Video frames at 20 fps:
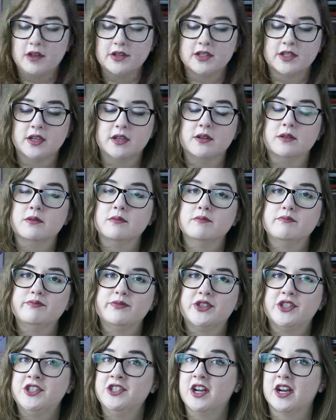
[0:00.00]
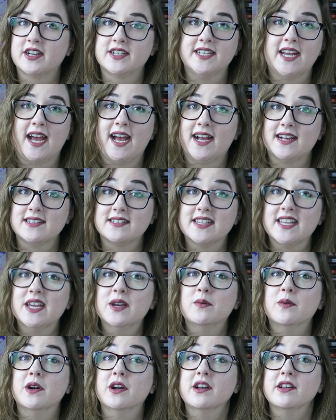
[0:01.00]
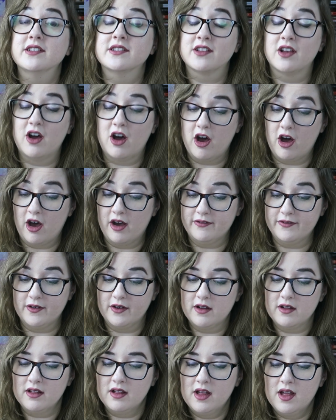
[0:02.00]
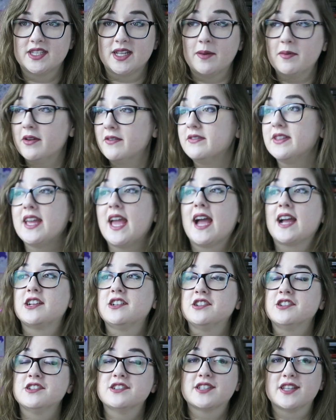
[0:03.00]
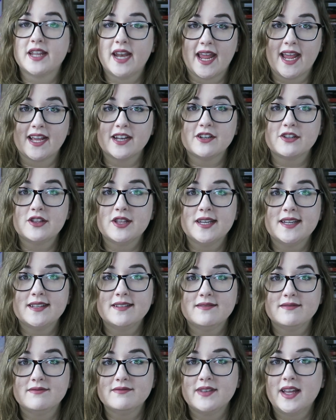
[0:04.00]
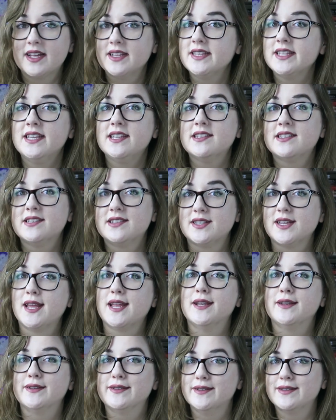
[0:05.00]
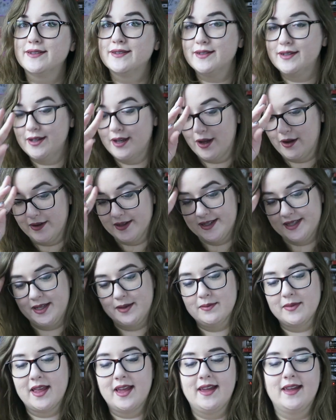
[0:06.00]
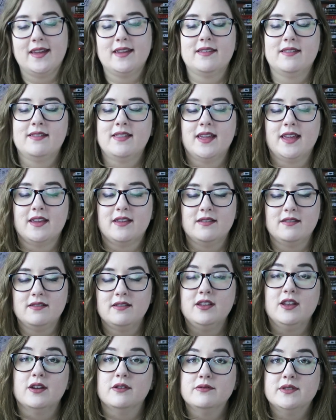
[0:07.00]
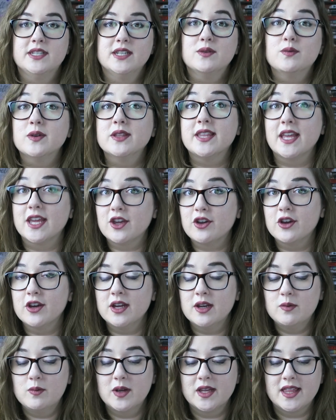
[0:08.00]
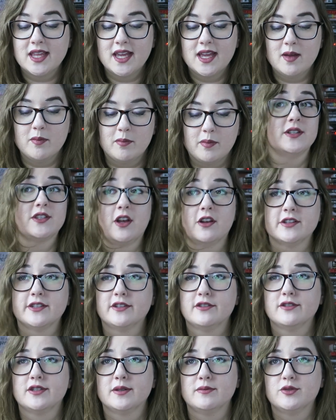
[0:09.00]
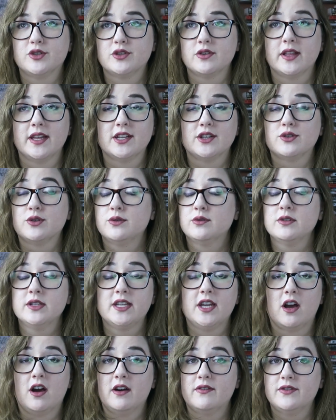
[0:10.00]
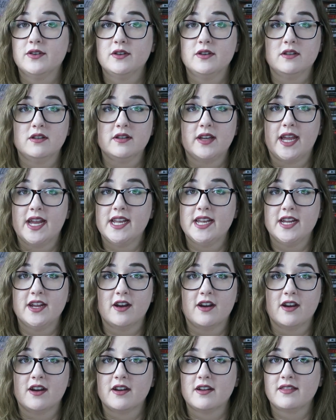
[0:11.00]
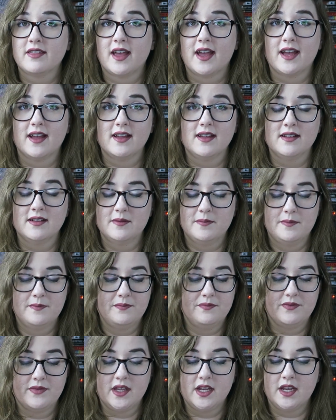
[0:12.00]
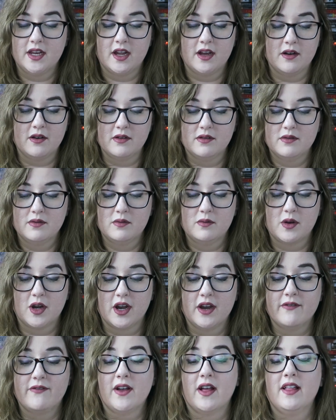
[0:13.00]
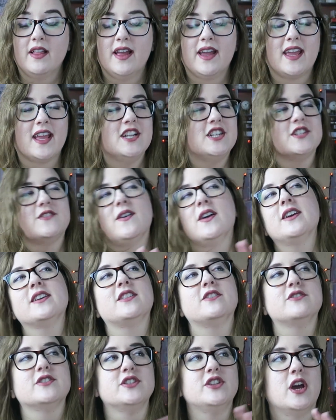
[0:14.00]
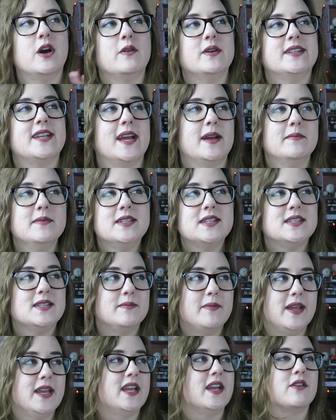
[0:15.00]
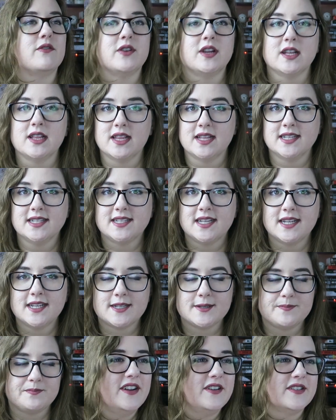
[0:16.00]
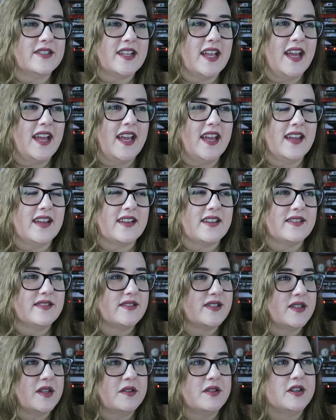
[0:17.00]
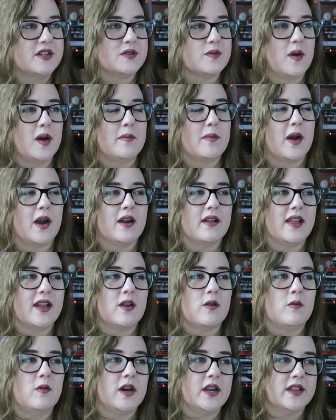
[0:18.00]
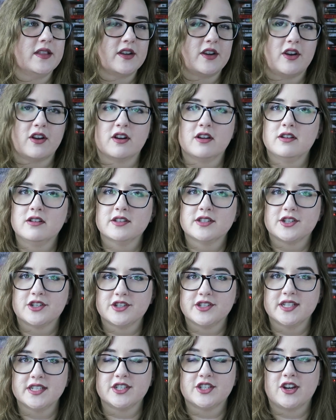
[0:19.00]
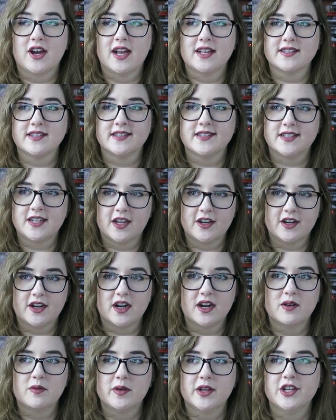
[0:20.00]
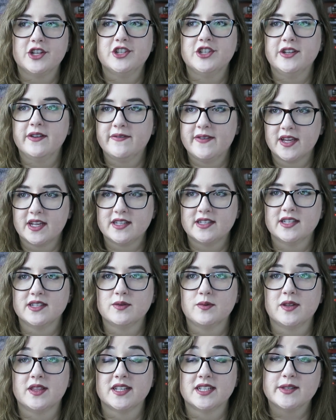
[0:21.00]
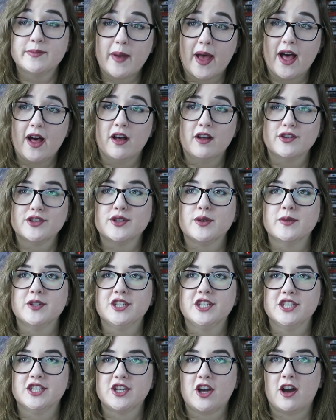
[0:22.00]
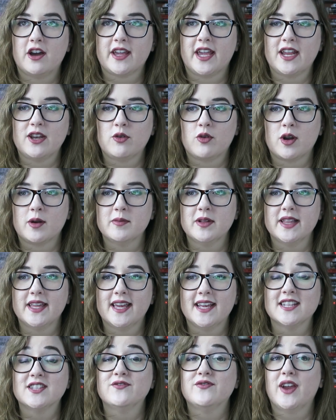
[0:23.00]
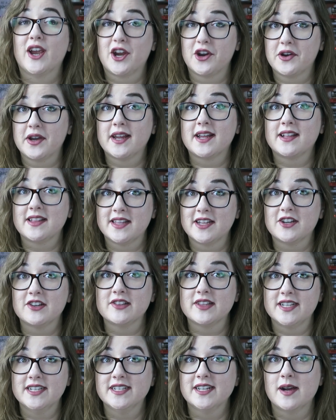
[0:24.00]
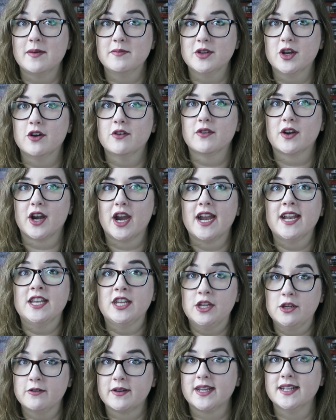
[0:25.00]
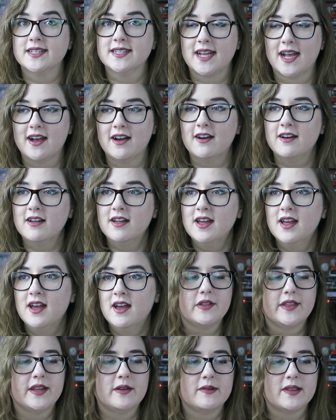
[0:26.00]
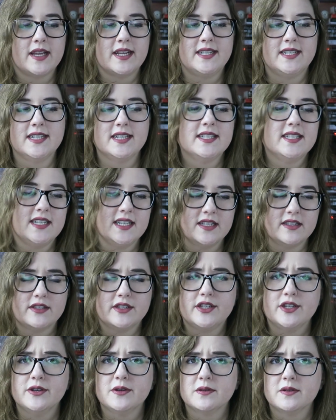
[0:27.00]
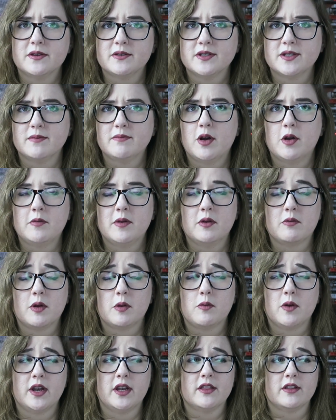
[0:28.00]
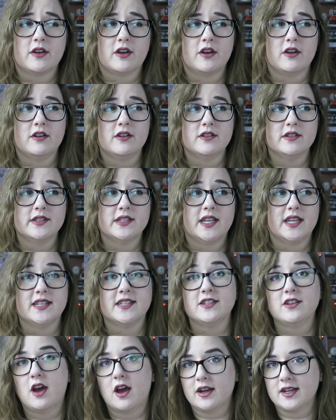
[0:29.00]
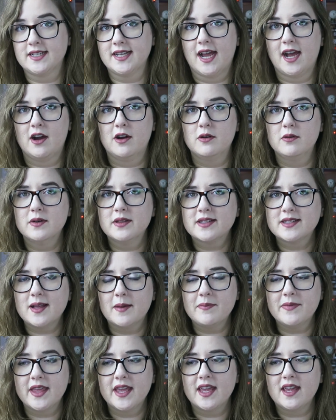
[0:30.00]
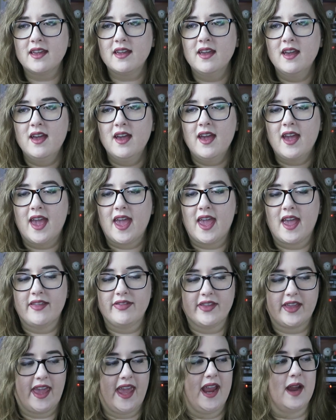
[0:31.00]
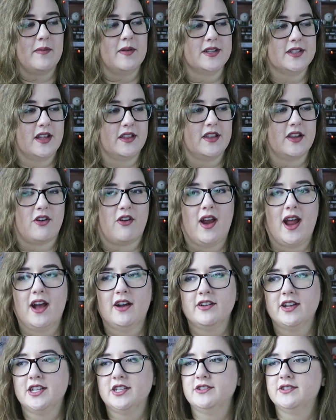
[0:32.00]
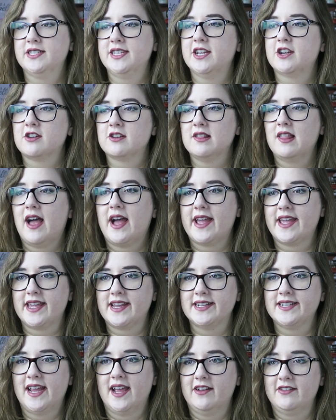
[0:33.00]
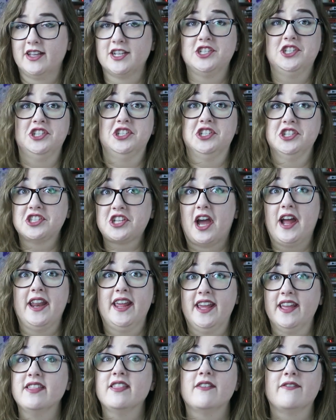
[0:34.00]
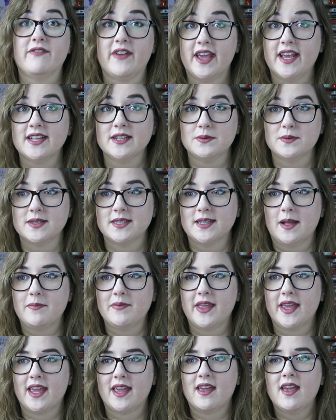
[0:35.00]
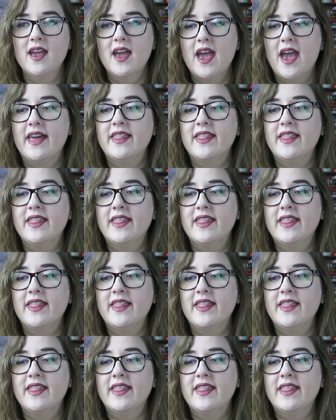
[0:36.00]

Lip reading: also sucked ass. It was awful. Some of the actors could handle it, at least, and you know, it seemed like they, you know, did what they could with it. There was also some like truly awful ADR that, you know, where it felt like, it just felt like there was no attempt to make it realistic. There's like So there's one part, like one of the girls, her sister has a stutter, which she fixes with a spell. So when she's talking normally, it's very clearly dubbed over and you can tell. The whole thing with like distance too, there's a moment where one of the girls gets knocked out with something and the camera's on the ground and you see her lying down, like she's just got hit in the face with something.